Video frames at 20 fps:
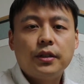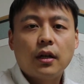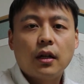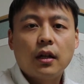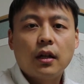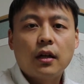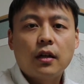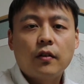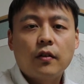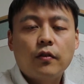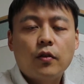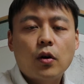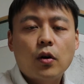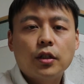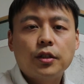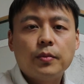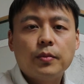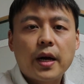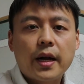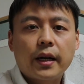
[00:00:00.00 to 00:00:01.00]
a lot of
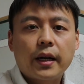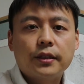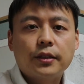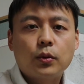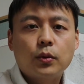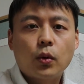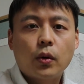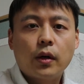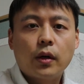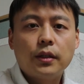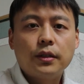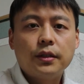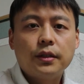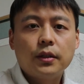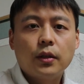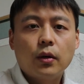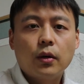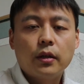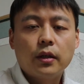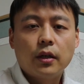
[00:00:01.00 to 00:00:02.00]
cosmetic stores
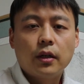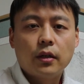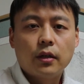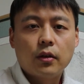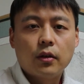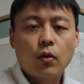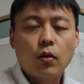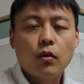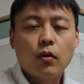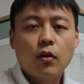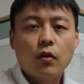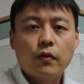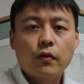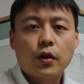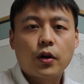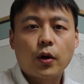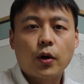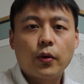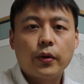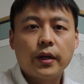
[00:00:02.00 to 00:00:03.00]
in all over
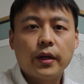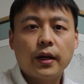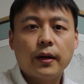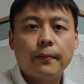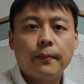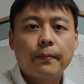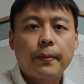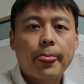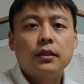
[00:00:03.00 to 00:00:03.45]
Korea.